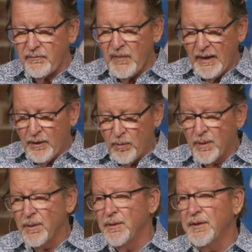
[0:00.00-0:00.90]
In a
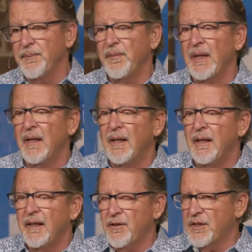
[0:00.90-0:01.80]
world,
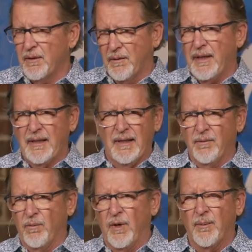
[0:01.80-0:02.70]
here's a great
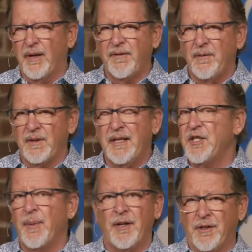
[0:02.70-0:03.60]
one of my favorite things
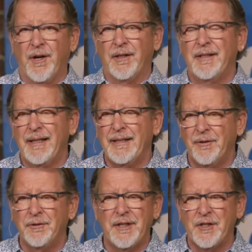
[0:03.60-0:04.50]
about God in the
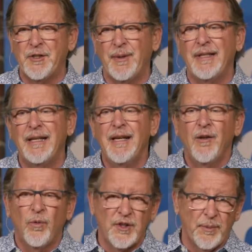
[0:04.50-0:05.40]
Old Testament,
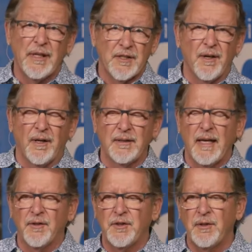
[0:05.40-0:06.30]
which means God
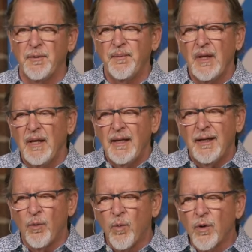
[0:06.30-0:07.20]
now too. In
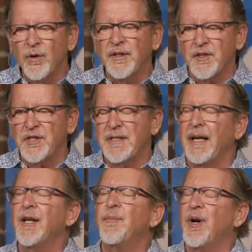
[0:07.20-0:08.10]
a world that
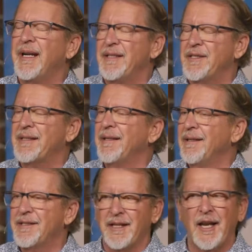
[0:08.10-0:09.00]
celebrates
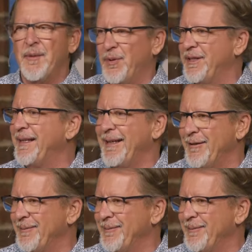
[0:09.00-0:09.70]
celebrity,